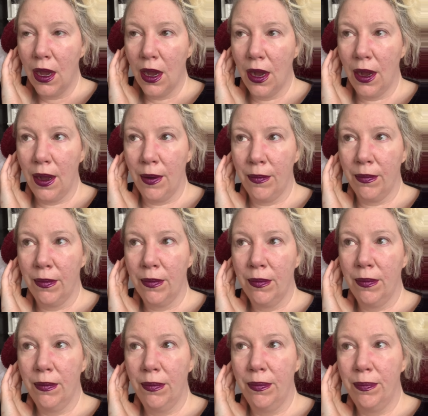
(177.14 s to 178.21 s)
Um,
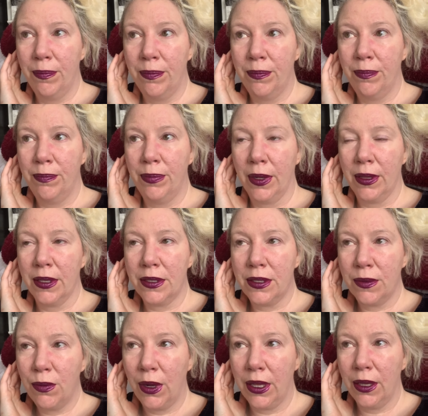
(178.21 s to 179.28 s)
but this
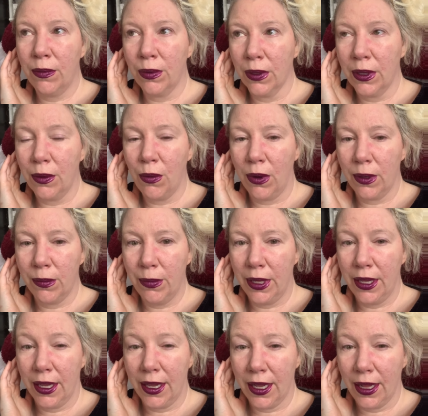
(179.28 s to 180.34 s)
is what he really wanted me
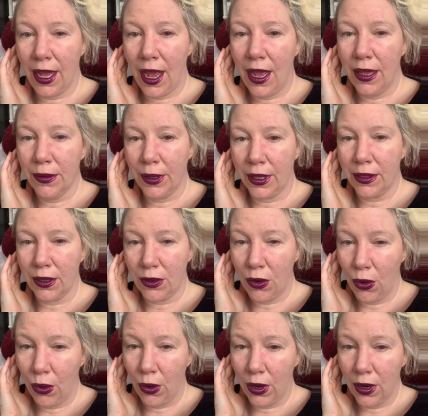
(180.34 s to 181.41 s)
to get at, like the core